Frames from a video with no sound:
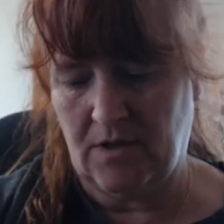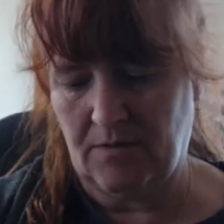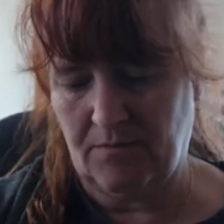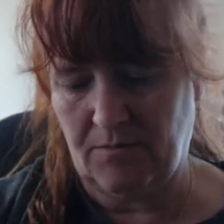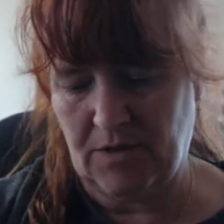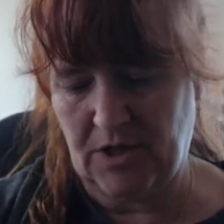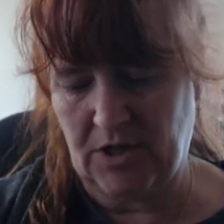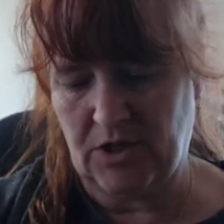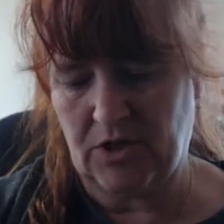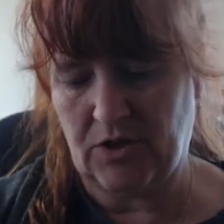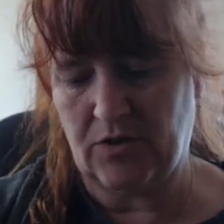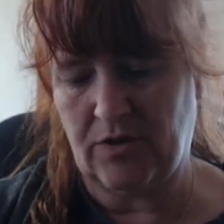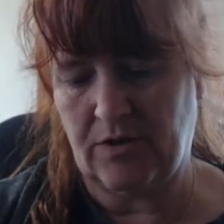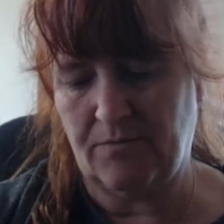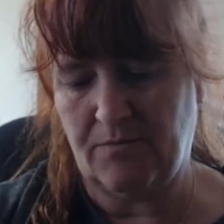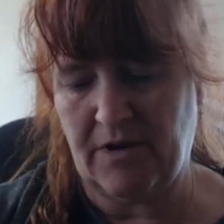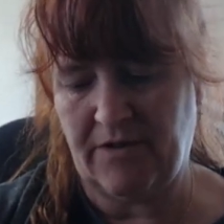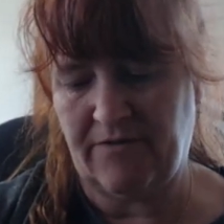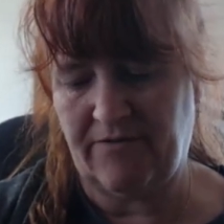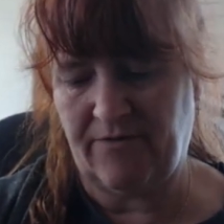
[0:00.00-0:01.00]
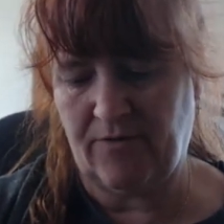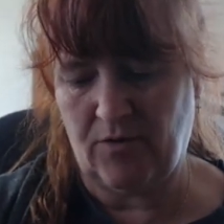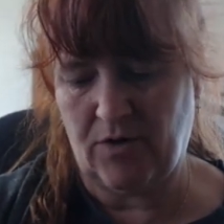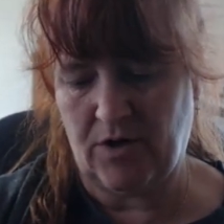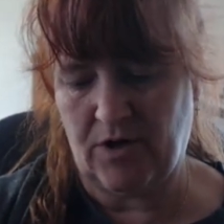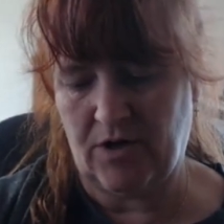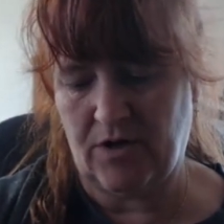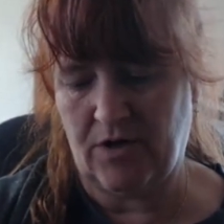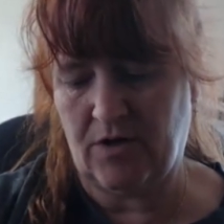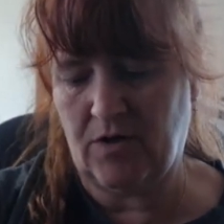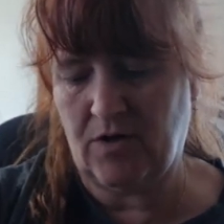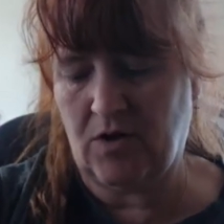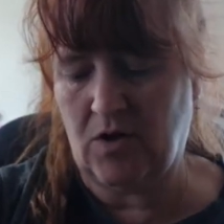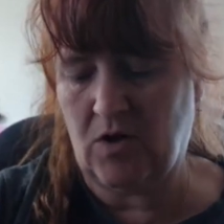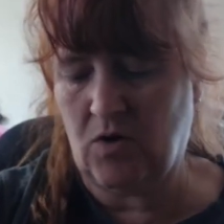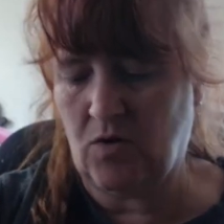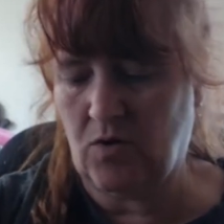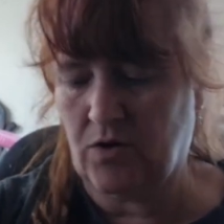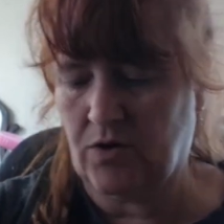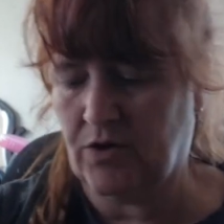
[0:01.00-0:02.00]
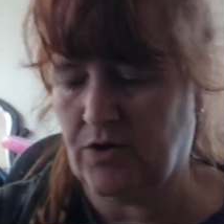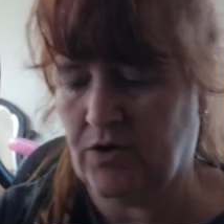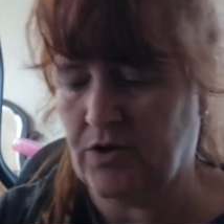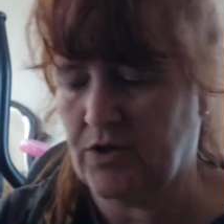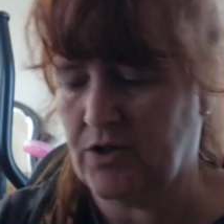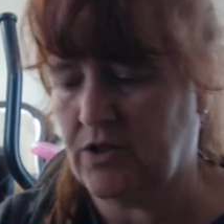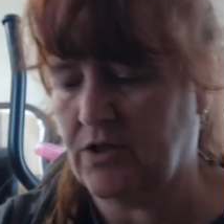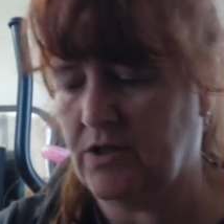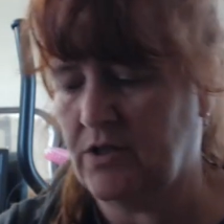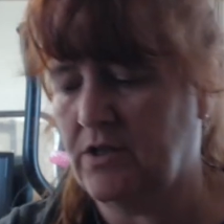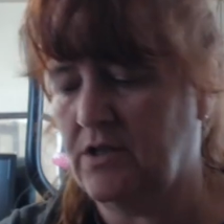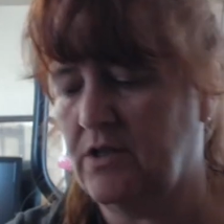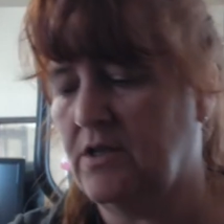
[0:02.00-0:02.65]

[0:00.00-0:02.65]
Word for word: I'm going to trim my four corners.